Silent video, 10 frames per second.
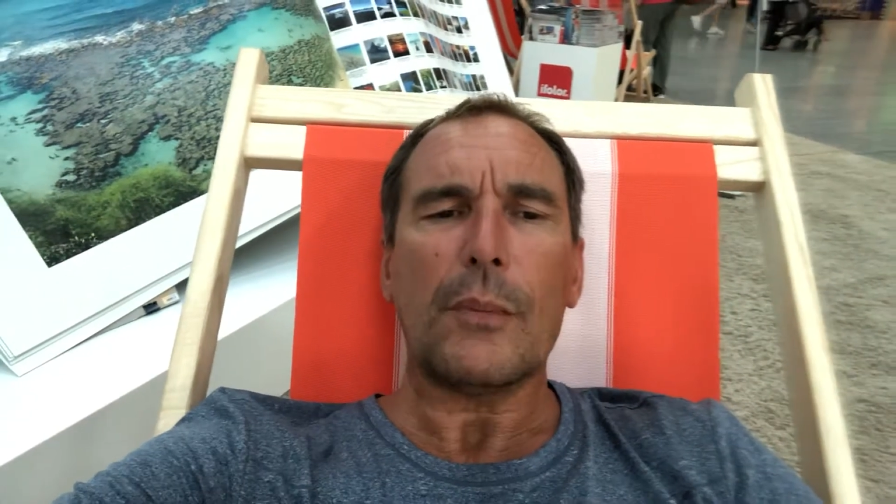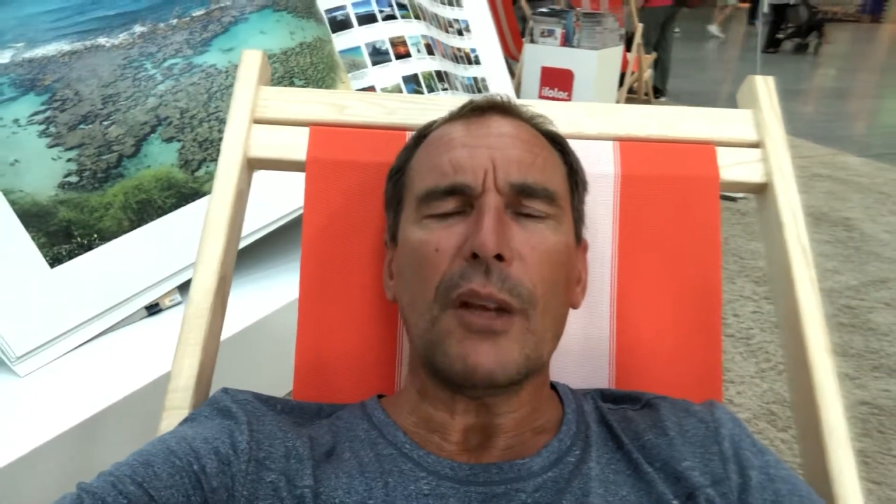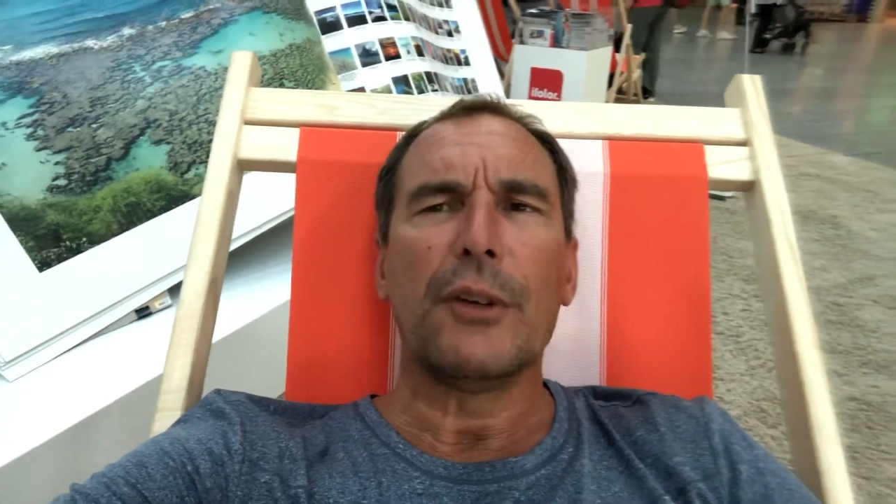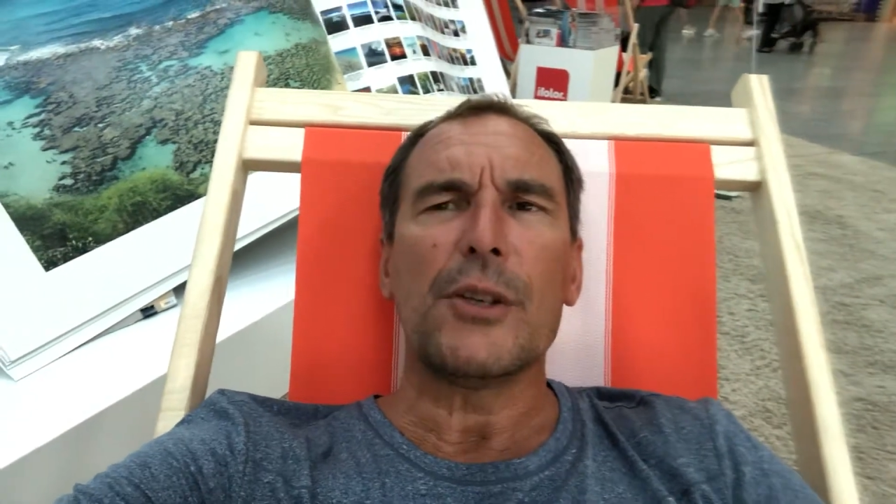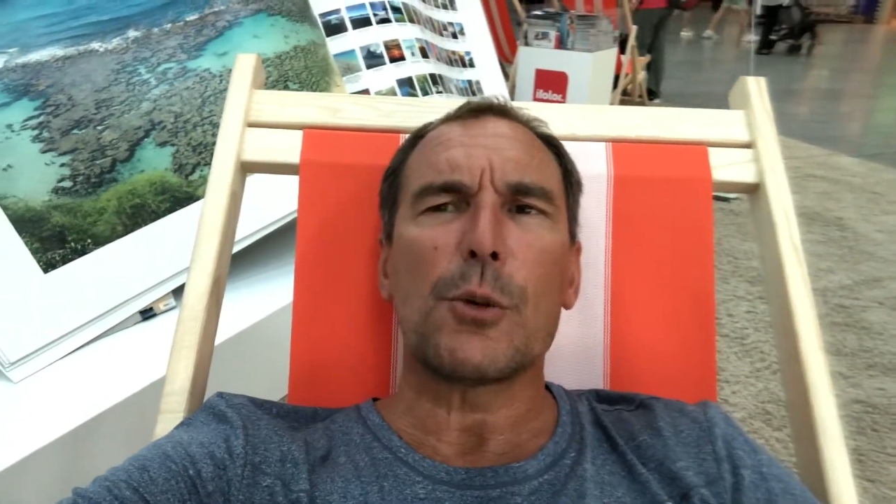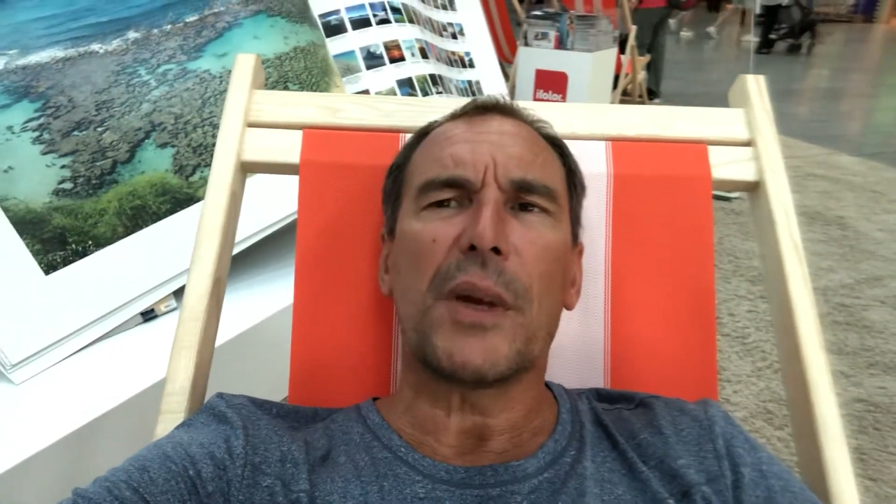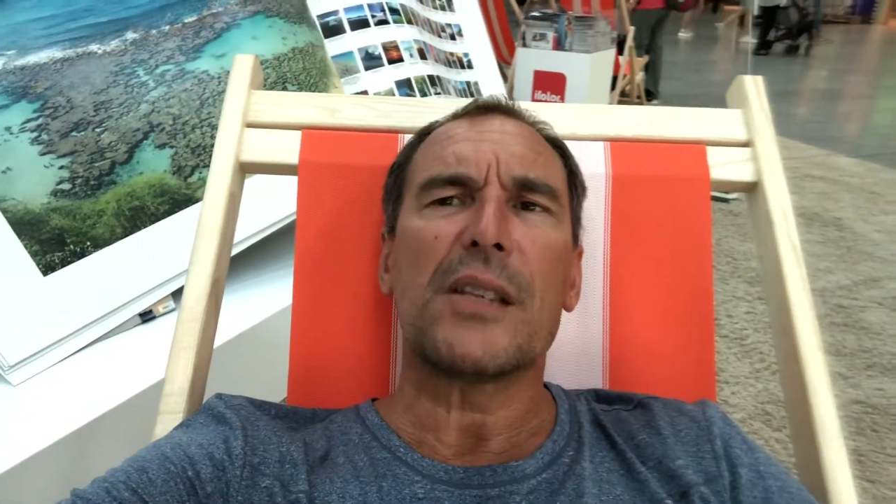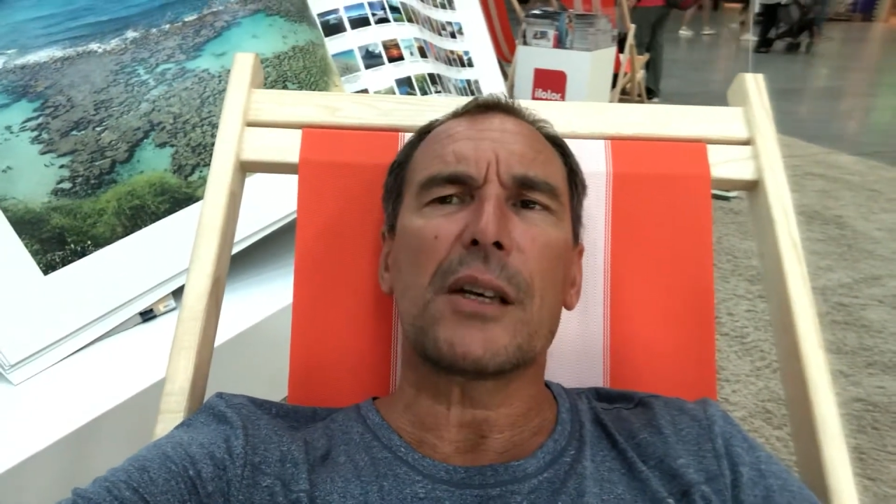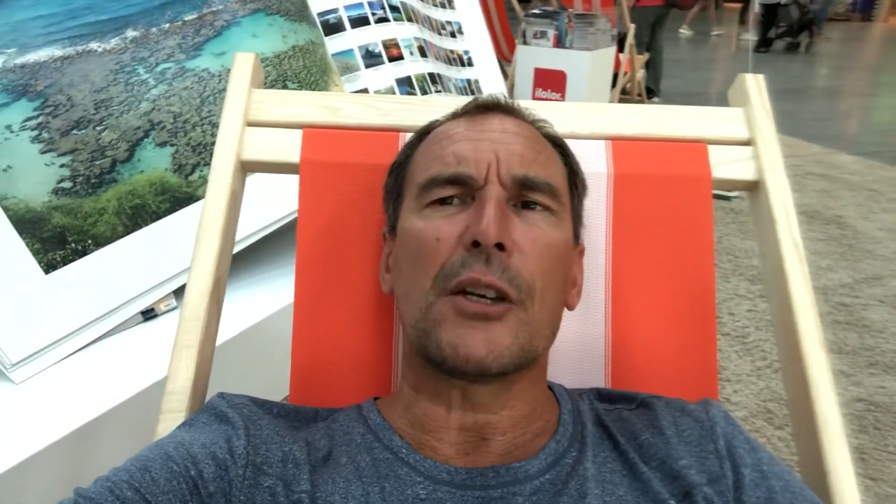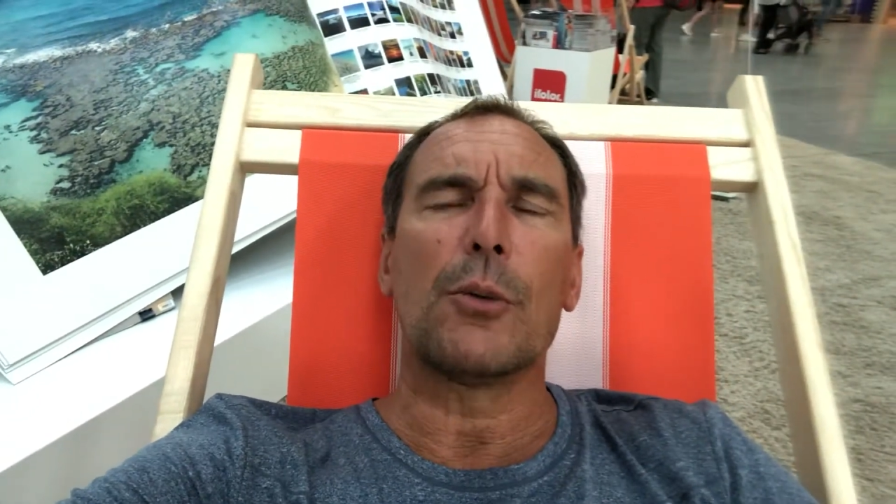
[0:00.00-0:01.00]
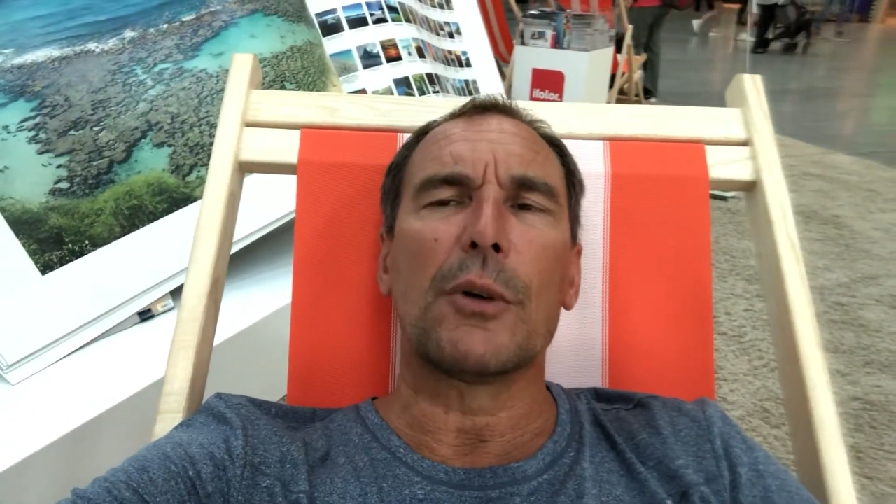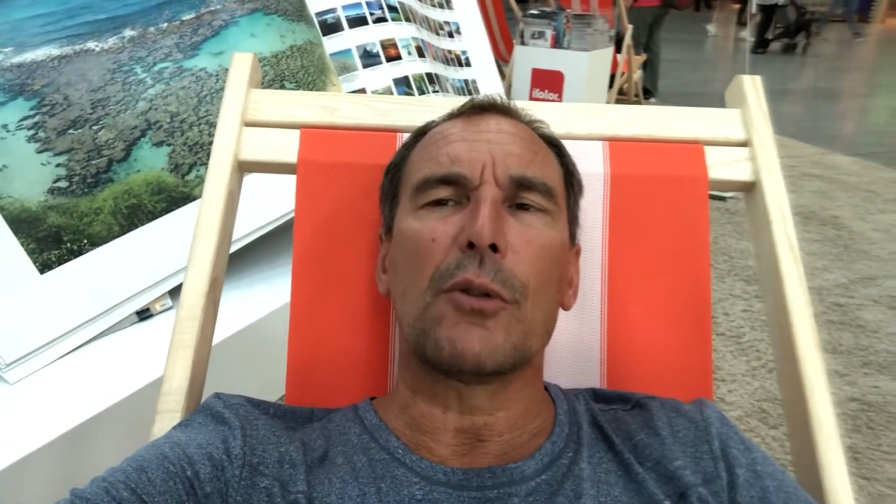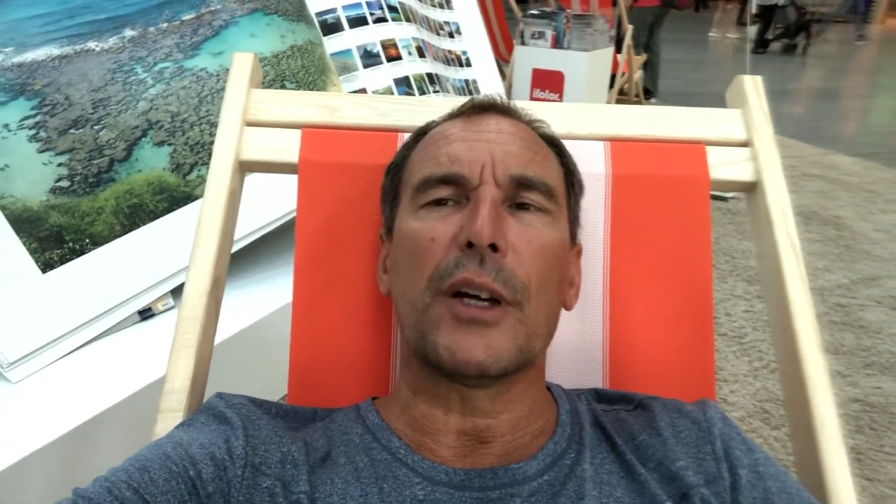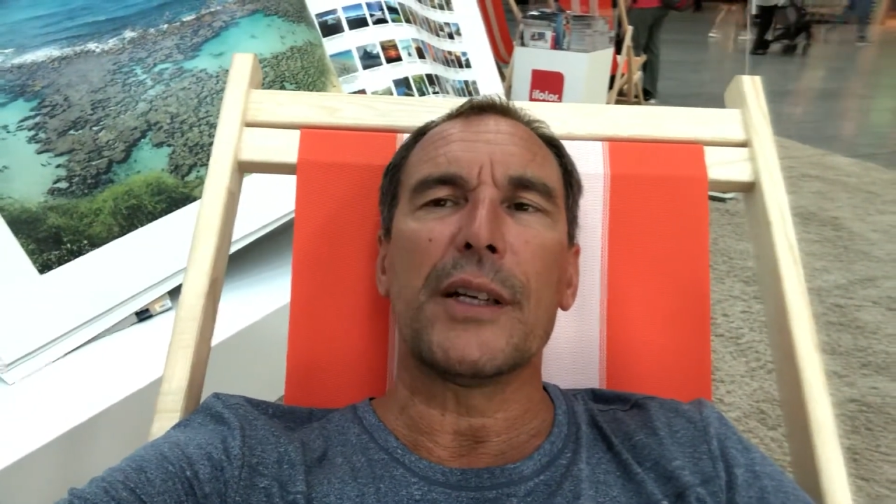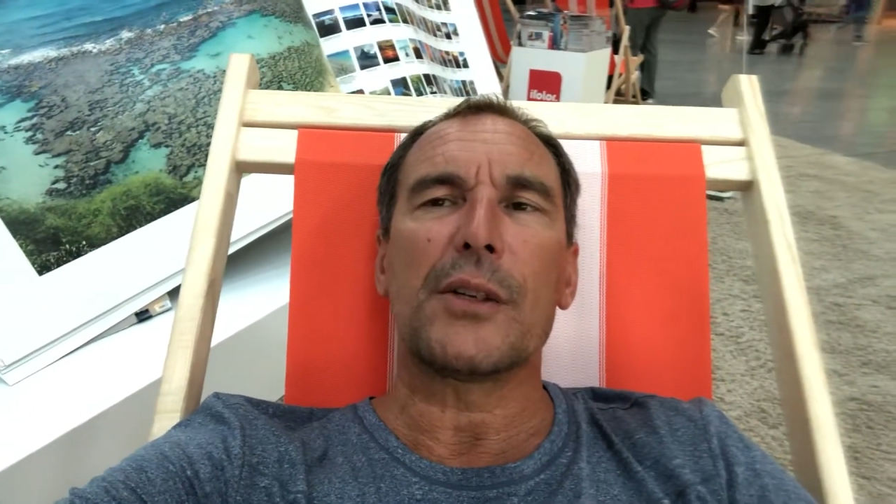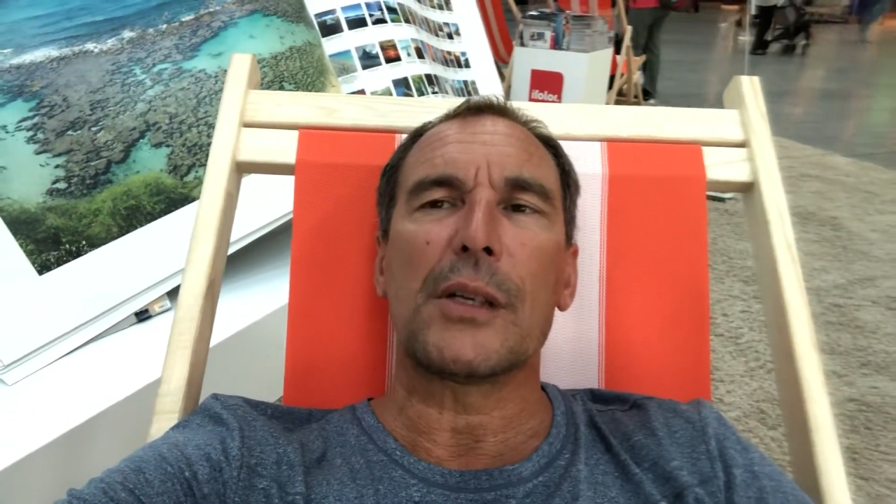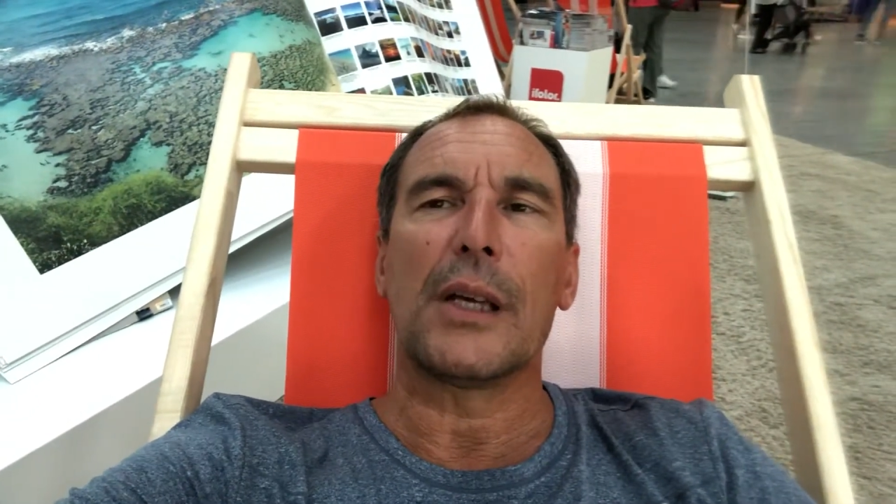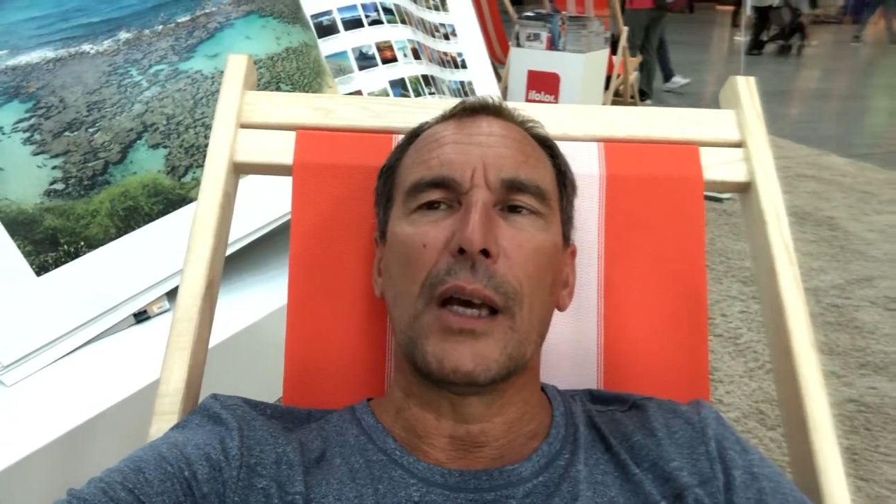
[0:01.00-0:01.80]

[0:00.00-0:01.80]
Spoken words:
These are basic human rights.